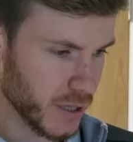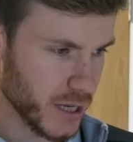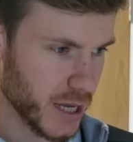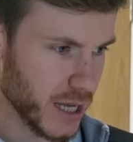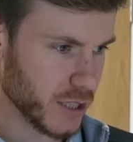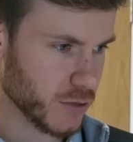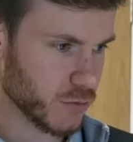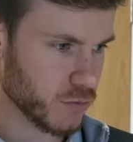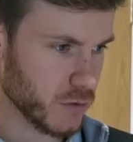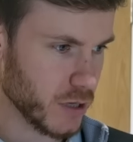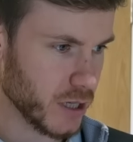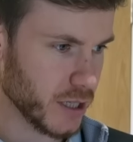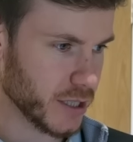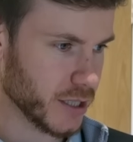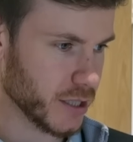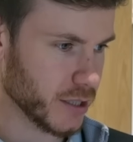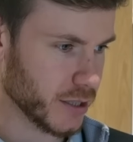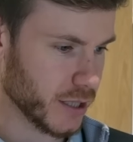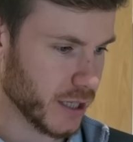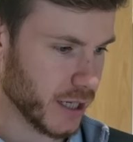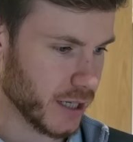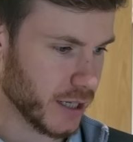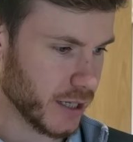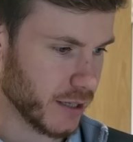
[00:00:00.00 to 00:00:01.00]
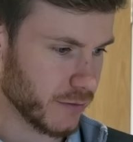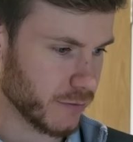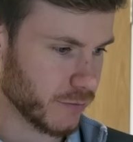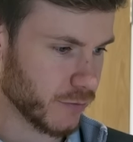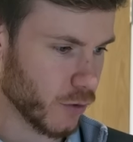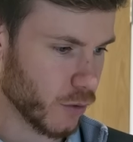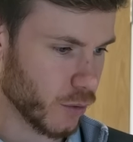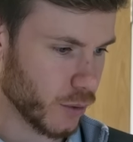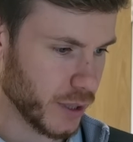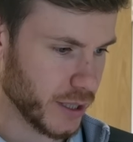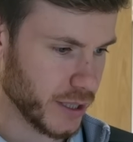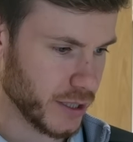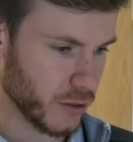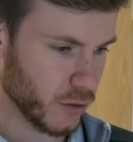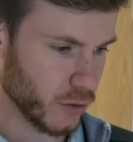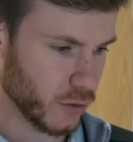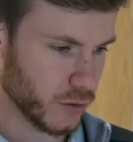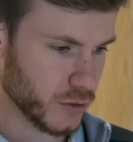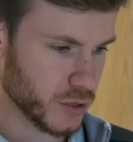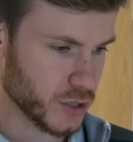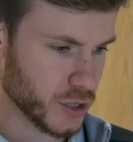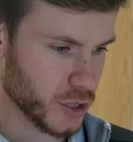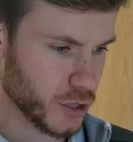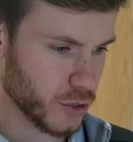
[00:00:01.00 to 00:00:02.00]
yeah, it's really good, that, isn't it? 14
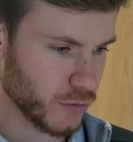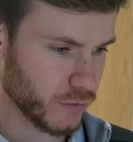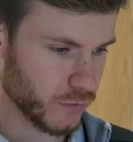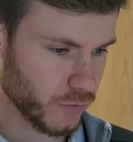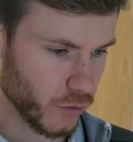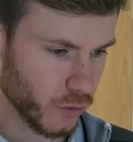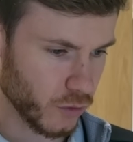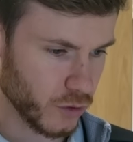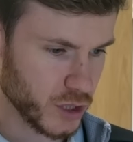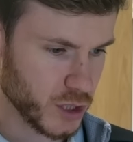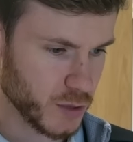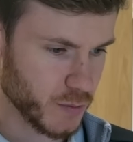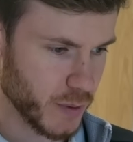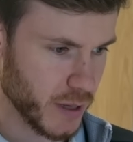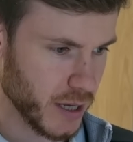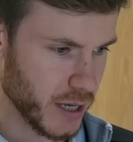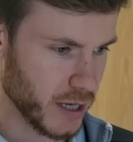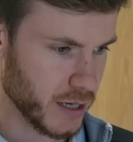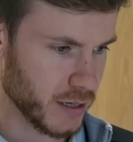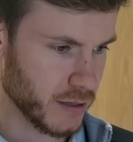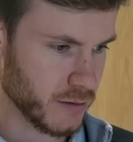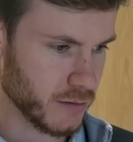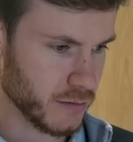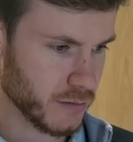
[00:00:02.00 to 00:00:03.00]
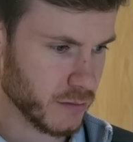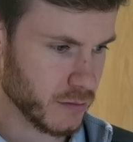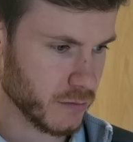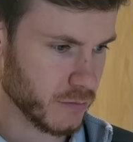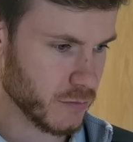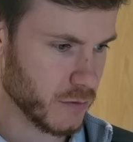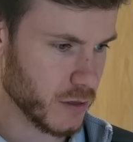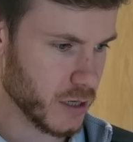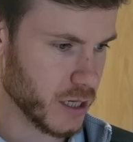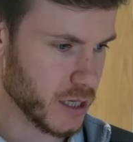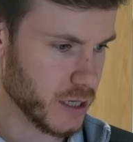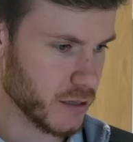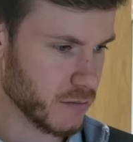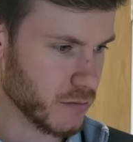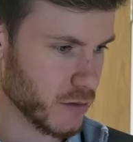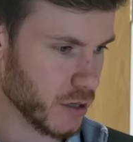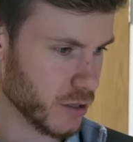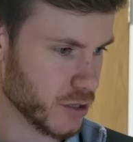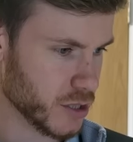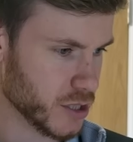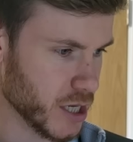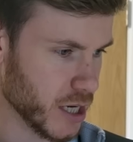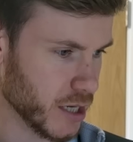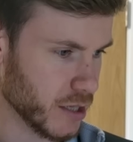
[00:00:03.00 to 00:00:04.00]
launch, 2-4 spin, really
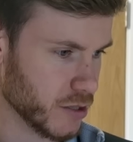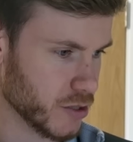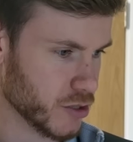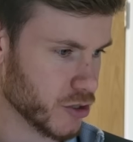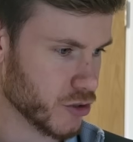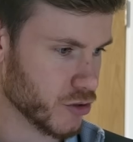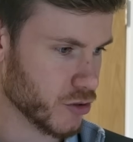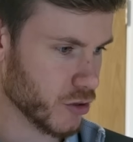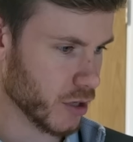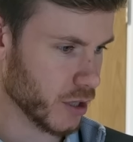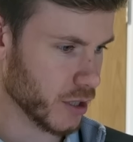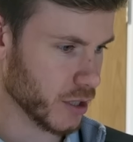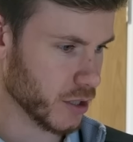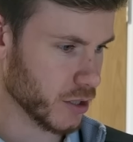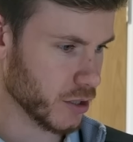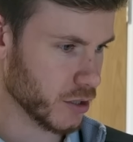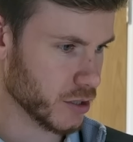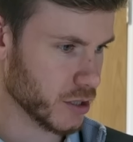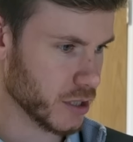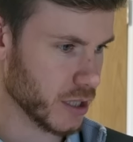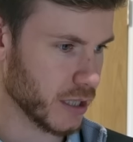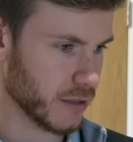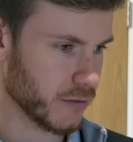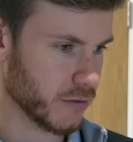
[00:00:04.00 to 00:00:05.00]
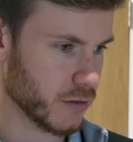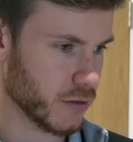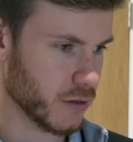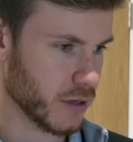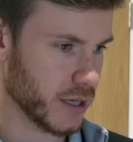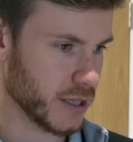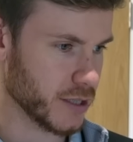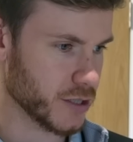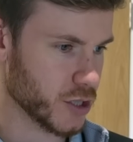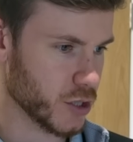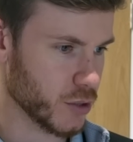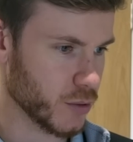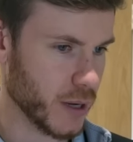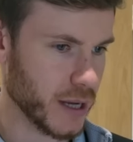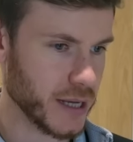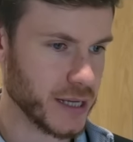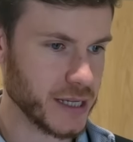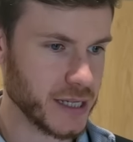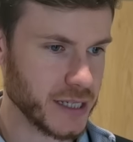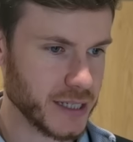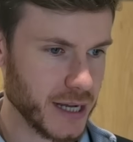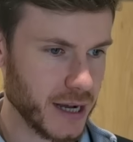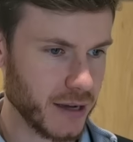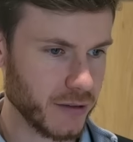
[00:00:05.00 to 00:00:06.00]
nice centered strike, good delivery,
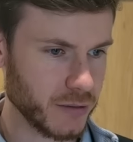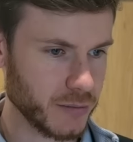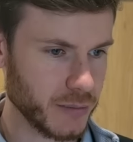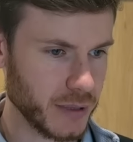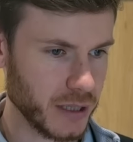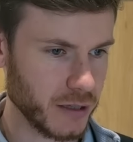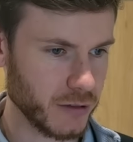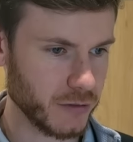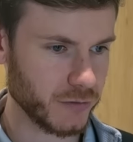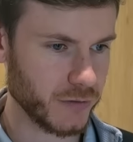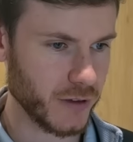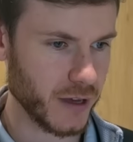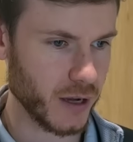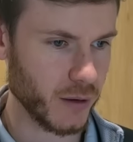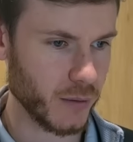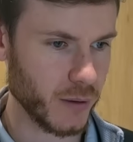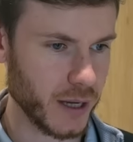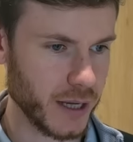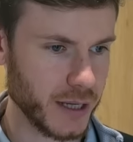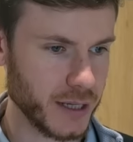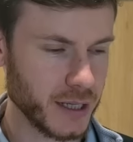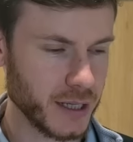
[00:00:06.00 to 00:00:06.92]
280 down the middle of the fairway.